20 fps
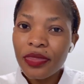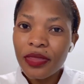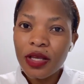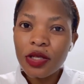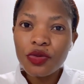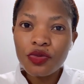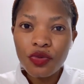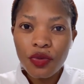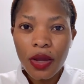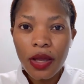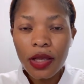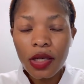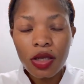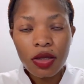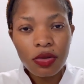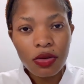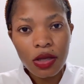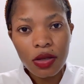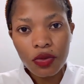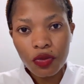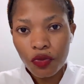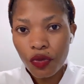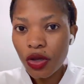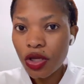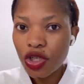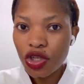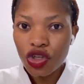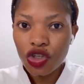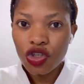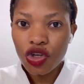That's when you can
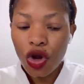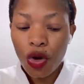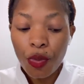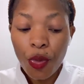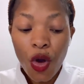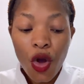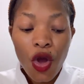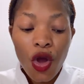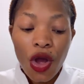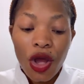quit your job.